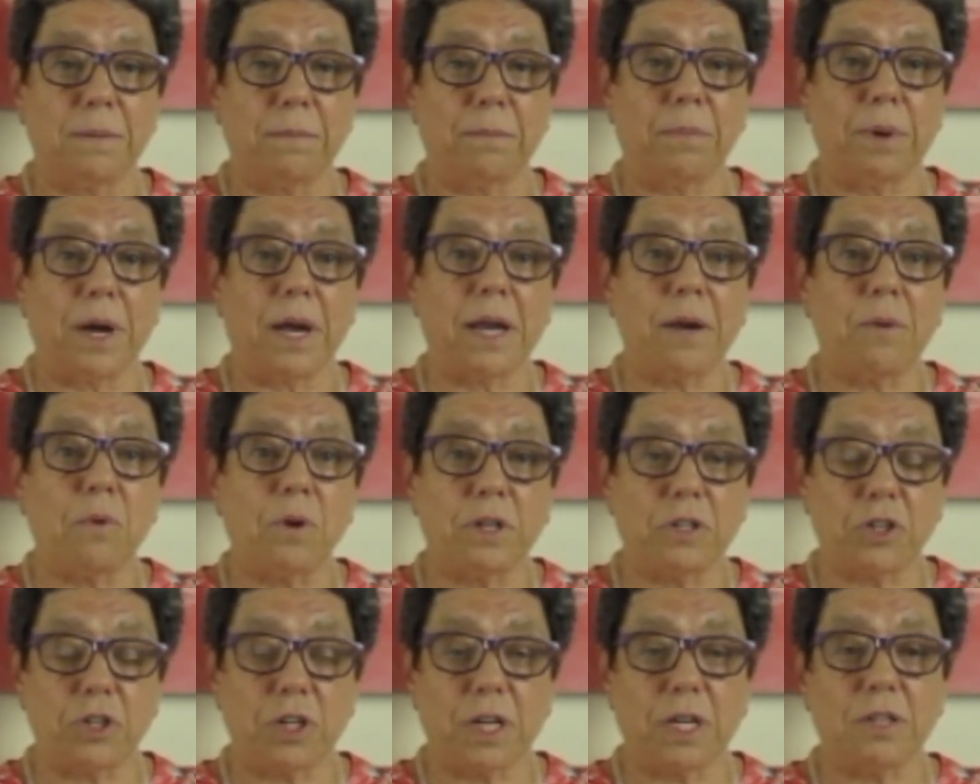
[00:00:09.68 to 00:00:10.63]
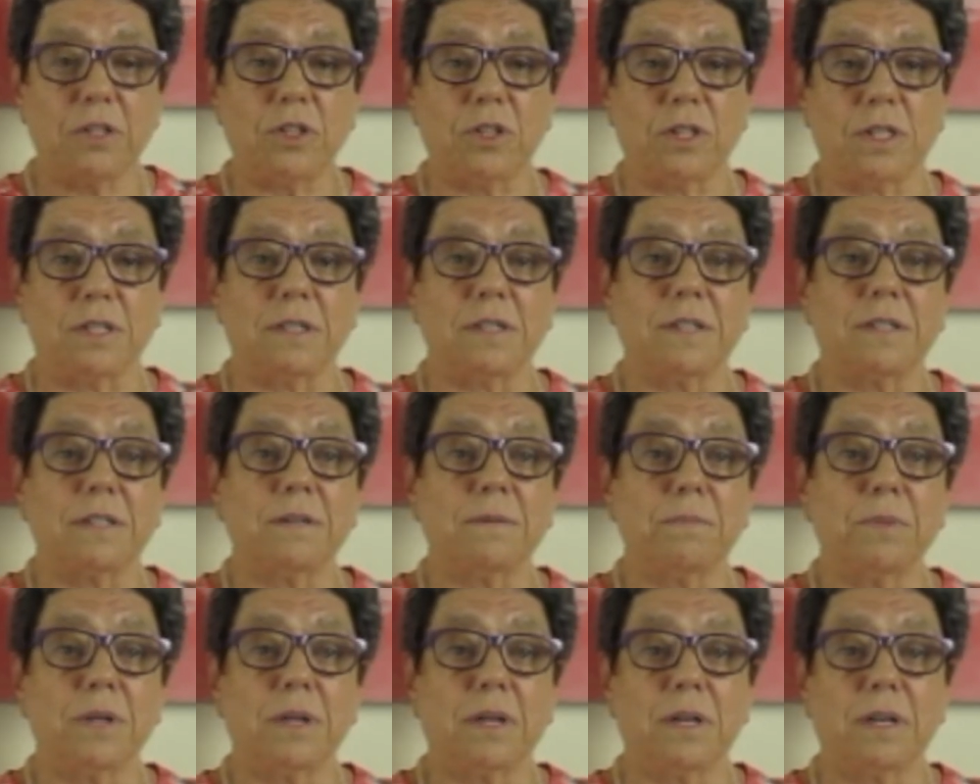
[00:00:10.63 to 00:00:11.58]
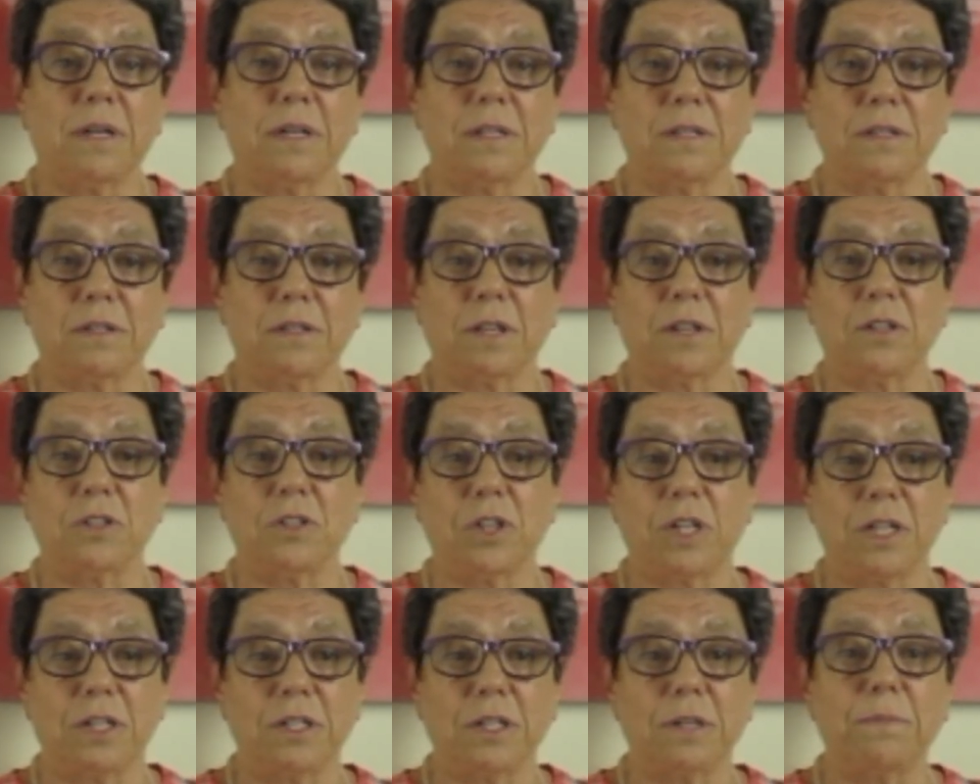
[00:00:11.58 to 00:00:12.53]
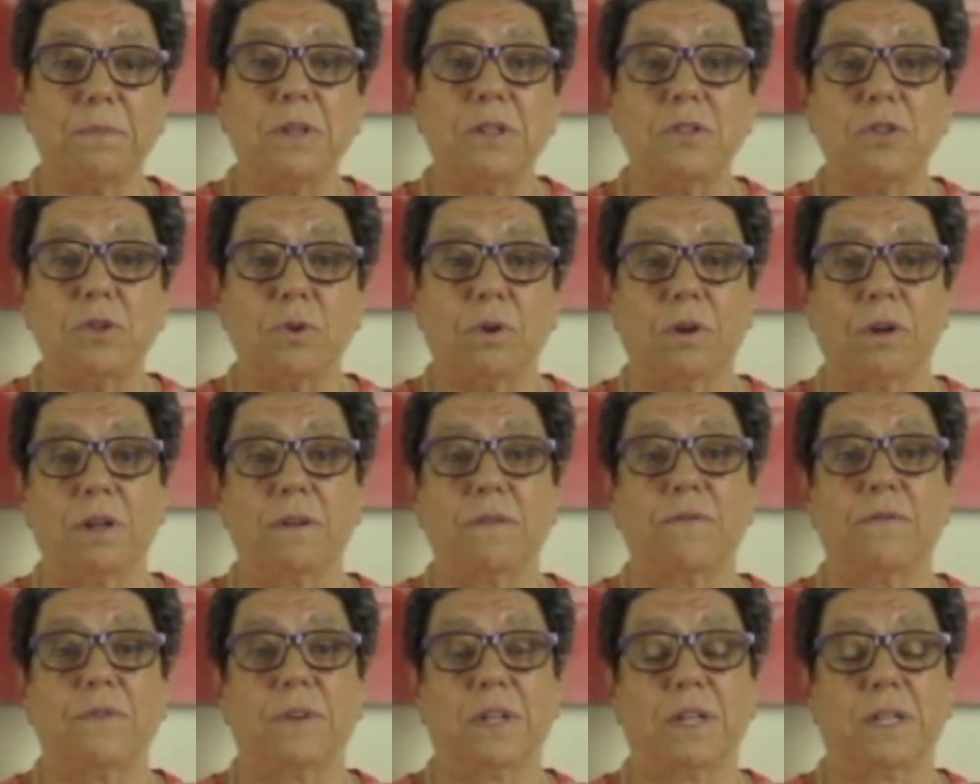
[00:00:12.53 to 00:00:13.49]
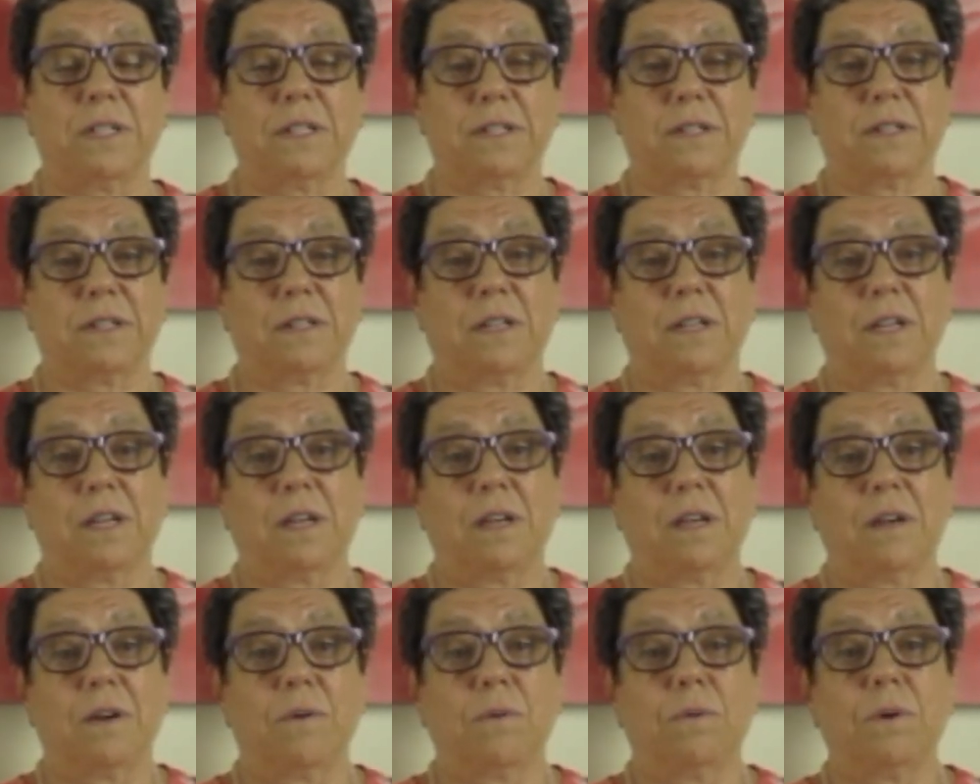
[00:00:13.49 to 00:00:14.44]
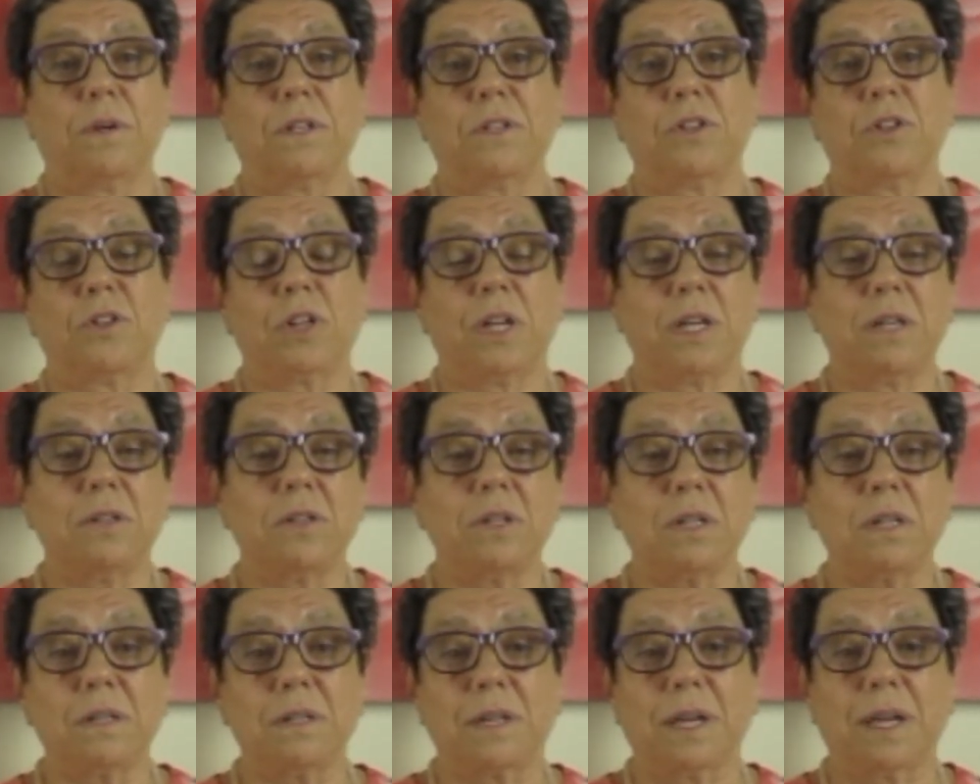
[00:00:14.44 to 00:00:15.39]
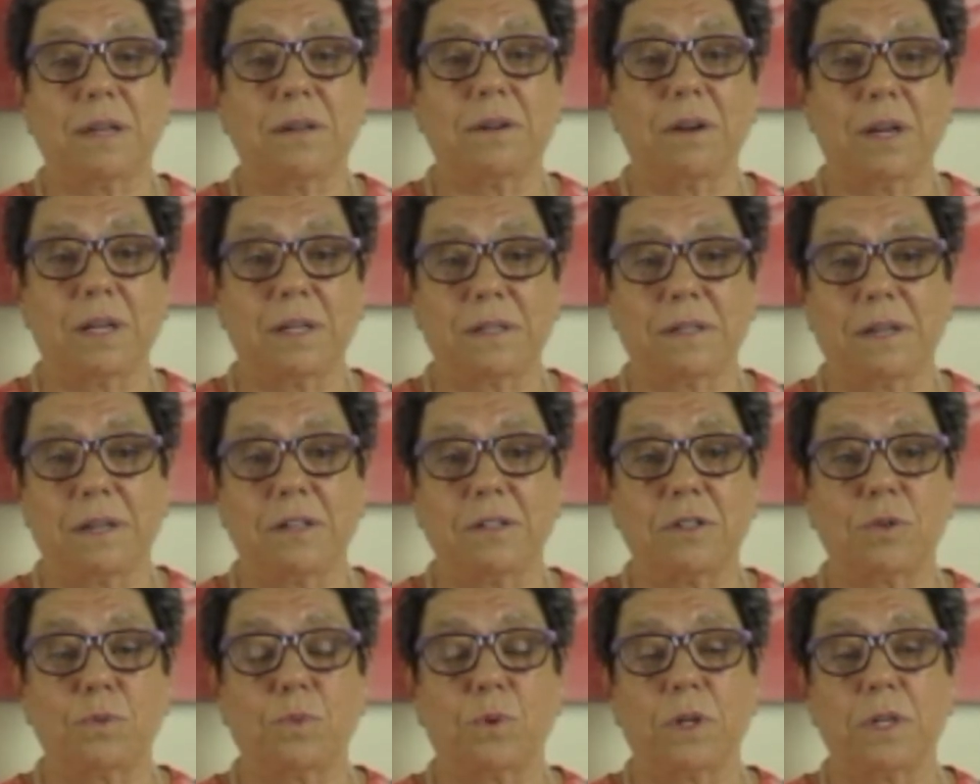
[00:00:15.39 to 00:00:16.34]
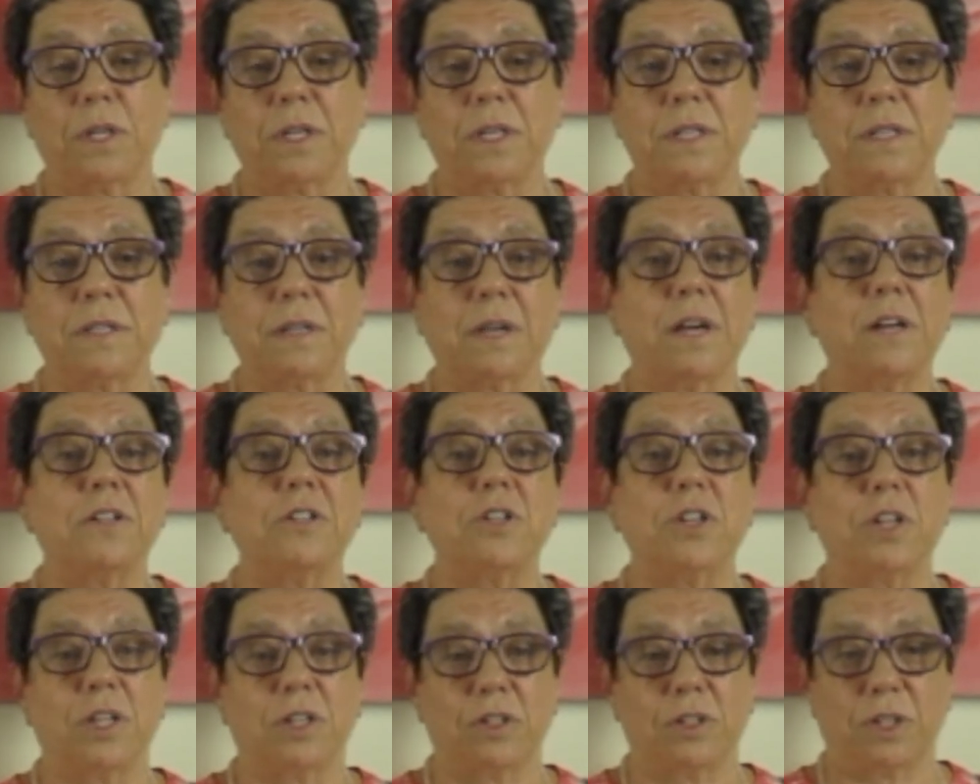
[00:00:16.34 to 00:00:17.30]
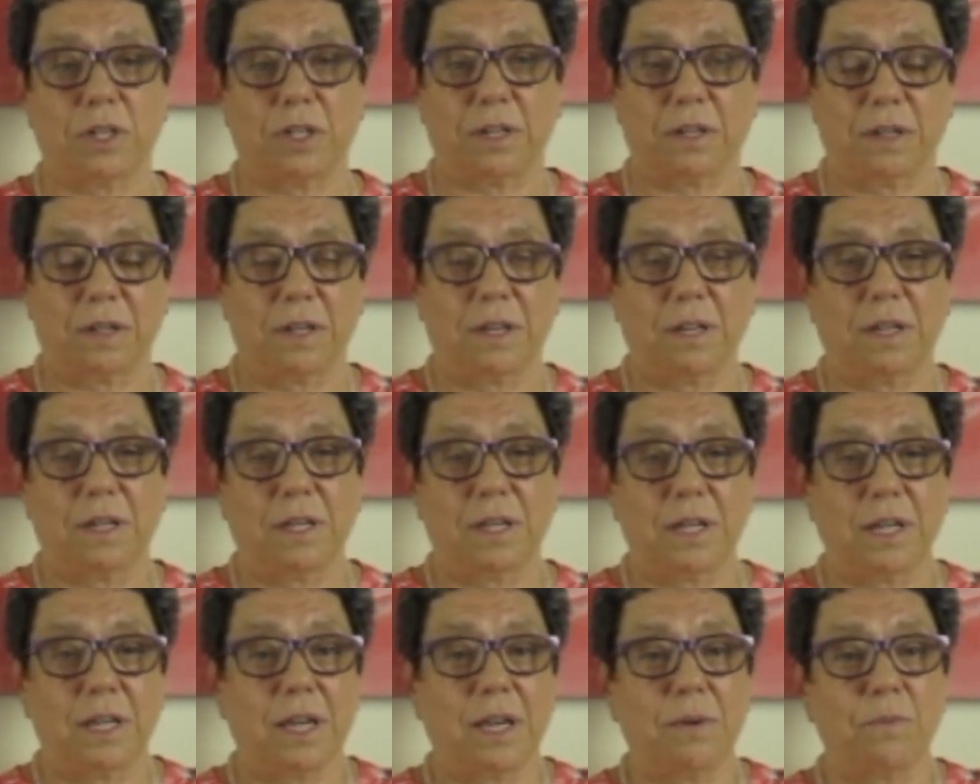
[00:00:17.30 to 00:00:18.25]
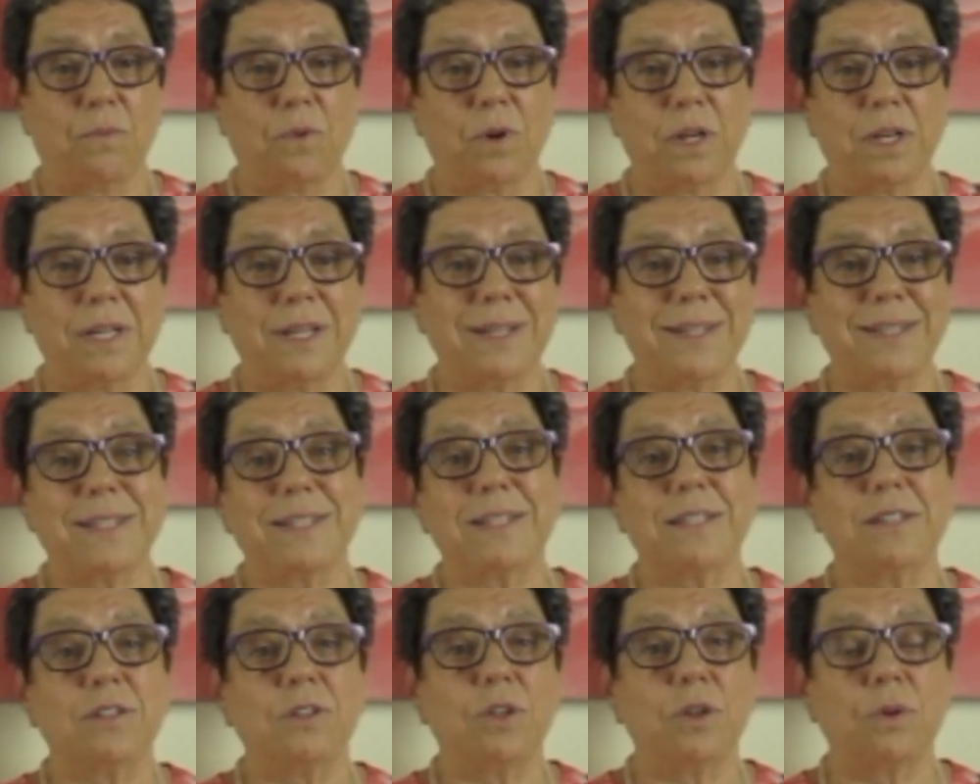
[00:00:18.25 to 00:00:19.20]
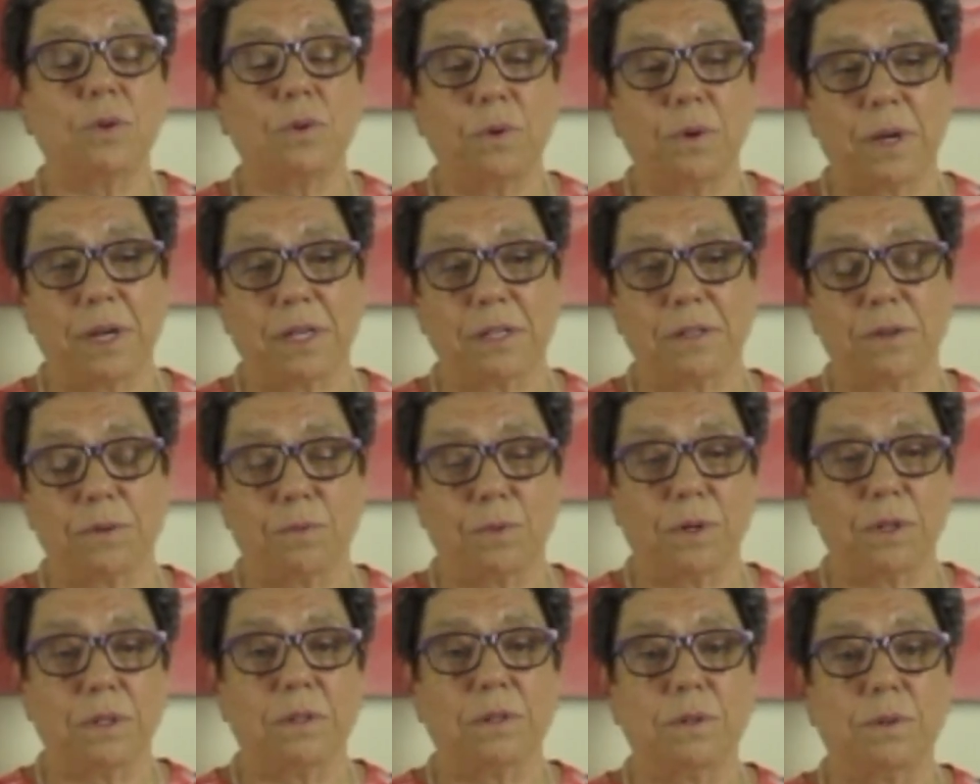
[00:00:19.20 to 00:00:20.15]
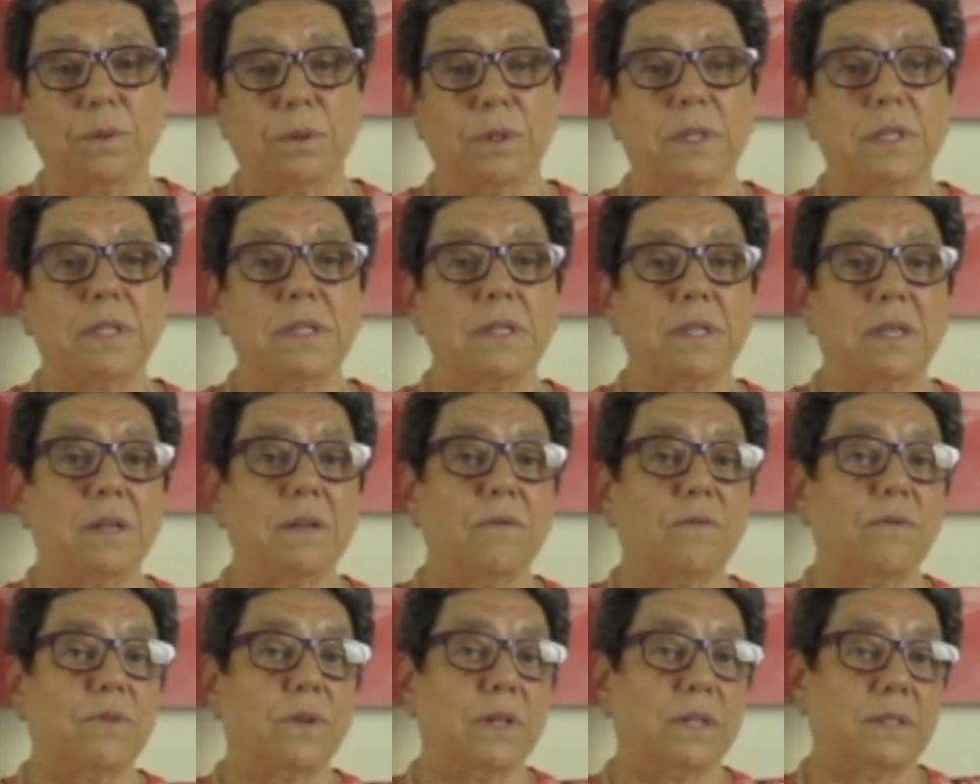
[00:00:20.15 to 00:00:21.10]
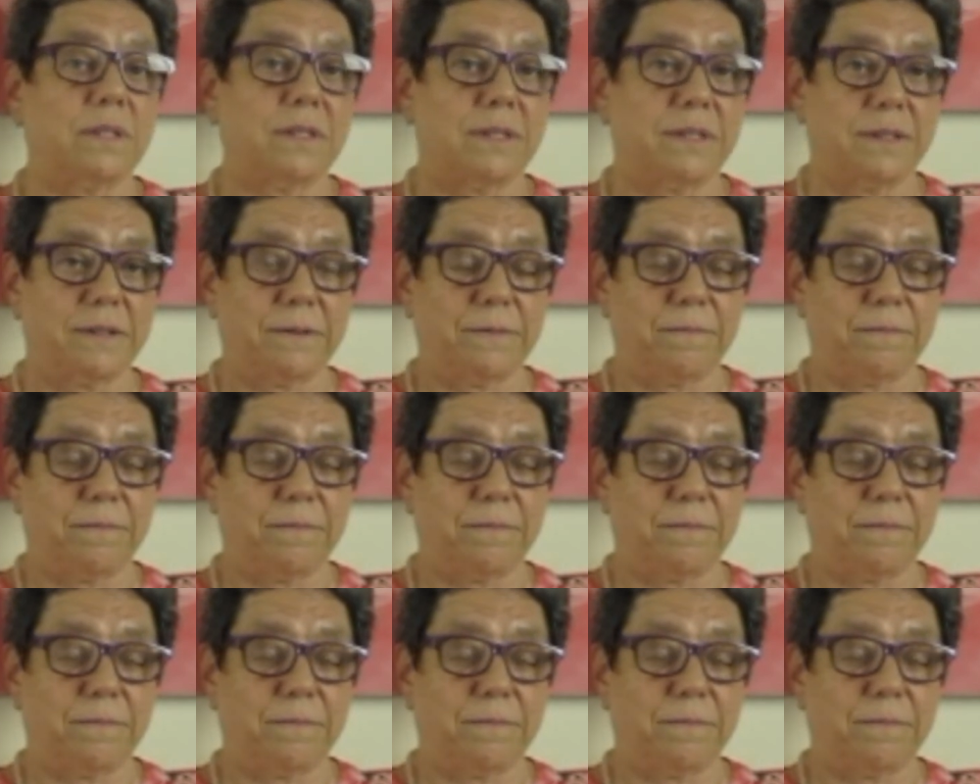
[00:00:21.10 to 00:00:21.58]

by what changes, because unchanging means you are infinite. What is changing cannot touch what is unchanging. And what is you as the one who is infinite.